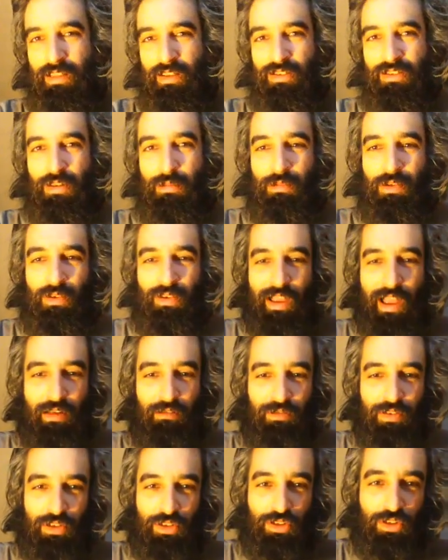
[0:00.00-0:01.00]
there's some little
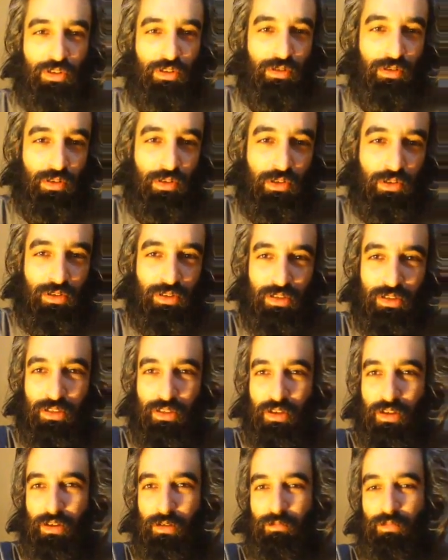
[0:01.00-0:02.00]
catfish dude who uses
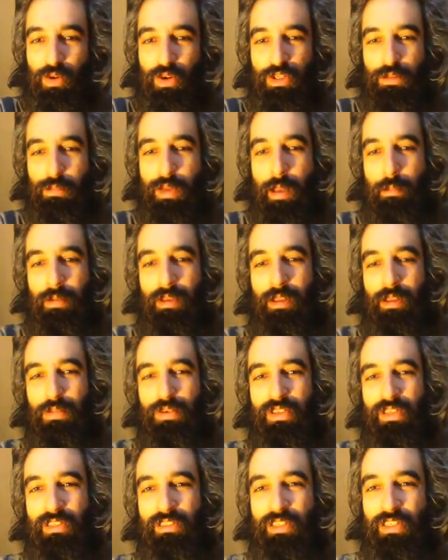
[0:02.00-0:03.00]
uh, voice mapping and
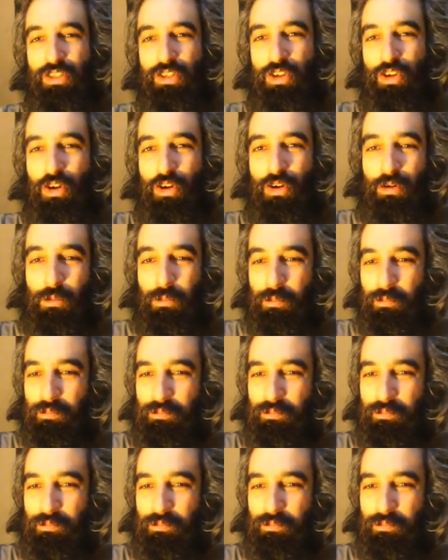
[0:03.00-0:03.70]
pretends he's a girl?